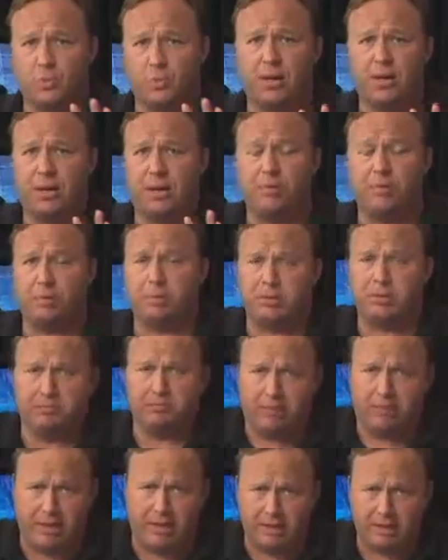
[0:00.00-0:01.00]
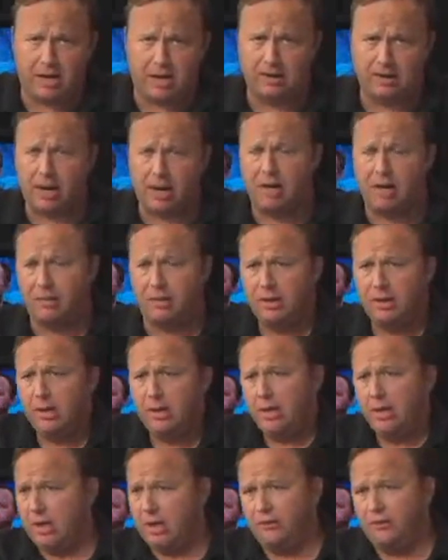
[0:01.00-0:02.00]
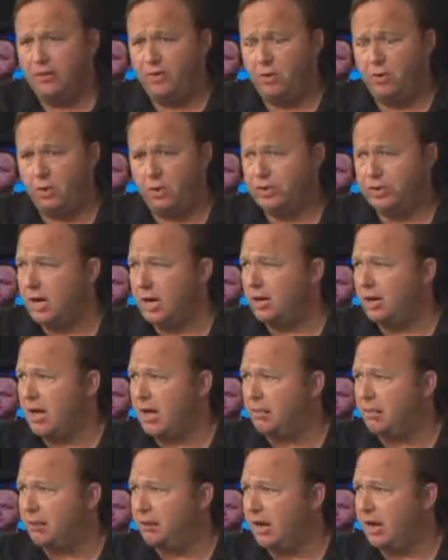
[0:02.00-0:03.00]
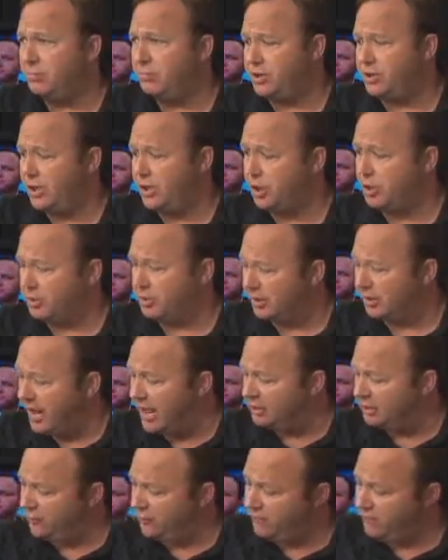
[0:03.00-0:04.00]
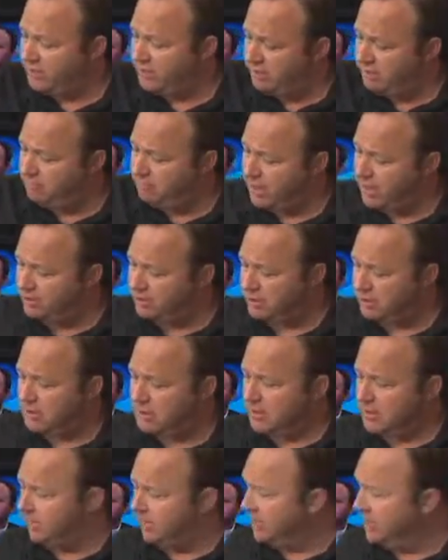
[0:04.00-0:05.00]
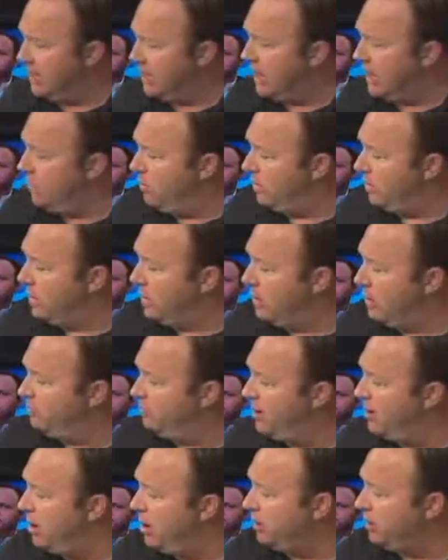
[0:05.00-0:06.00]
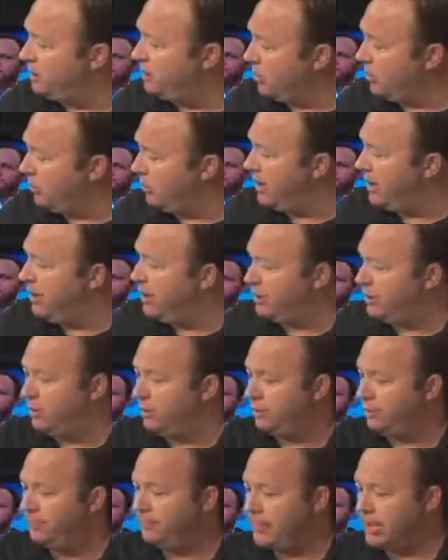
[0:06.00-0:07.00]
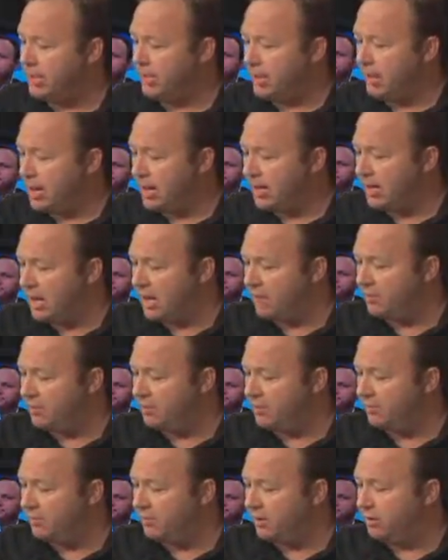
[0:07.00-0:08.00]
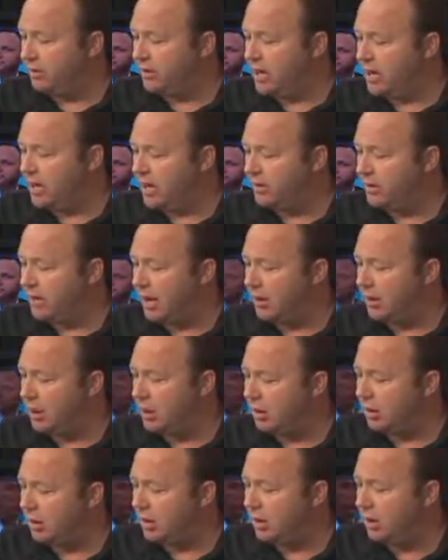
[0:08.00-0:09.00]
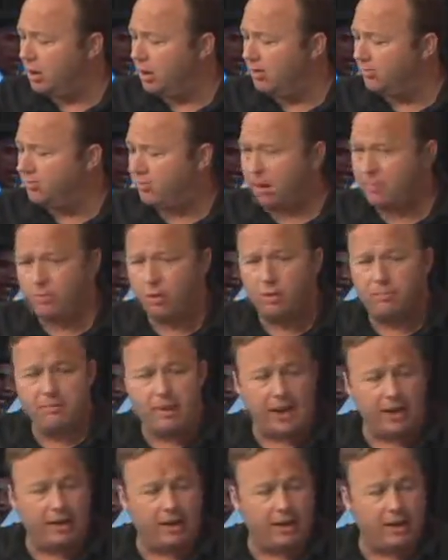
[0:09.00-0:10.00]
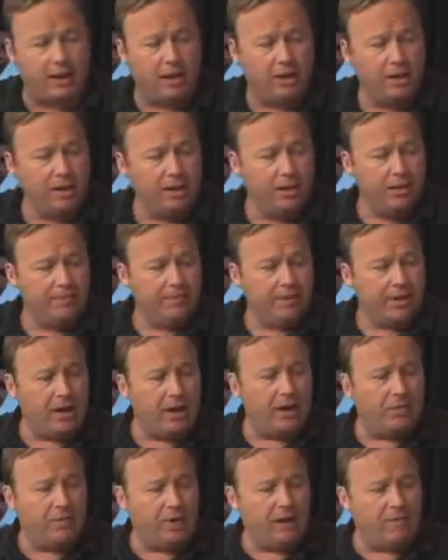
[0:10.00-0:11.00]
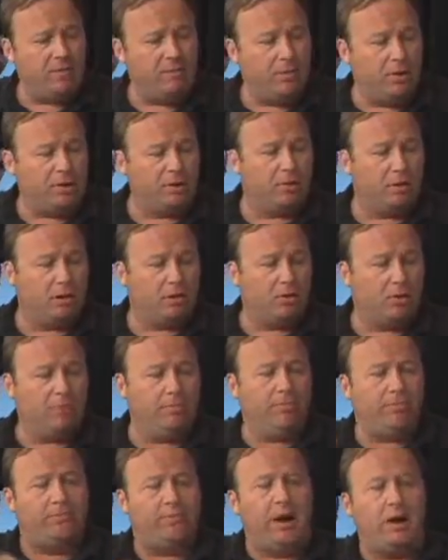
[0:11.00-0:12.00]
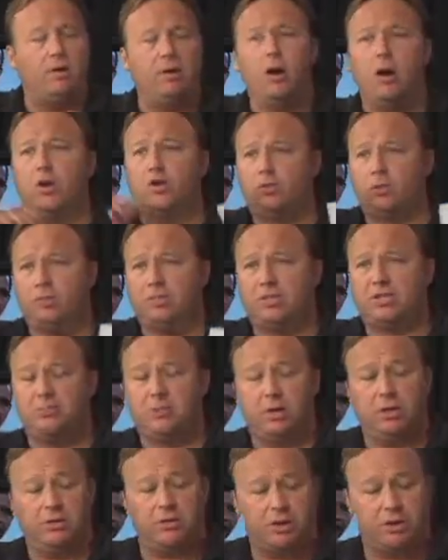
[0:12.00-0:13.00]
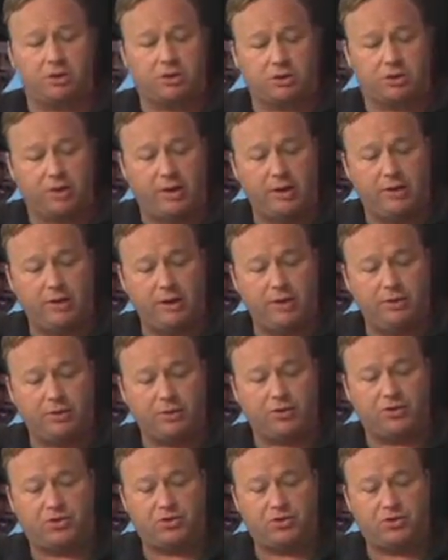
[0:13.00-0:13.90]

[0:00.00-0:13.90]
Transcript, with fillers: weekend at prisonplanet.com and infowars.com, but that was huge. But in the last 15 minutes, uh, I want to go to Paul Dornanu, again with infocon.ro from Romania, and we have the Bilderberg Group photos. We'll put some of those on screen that he just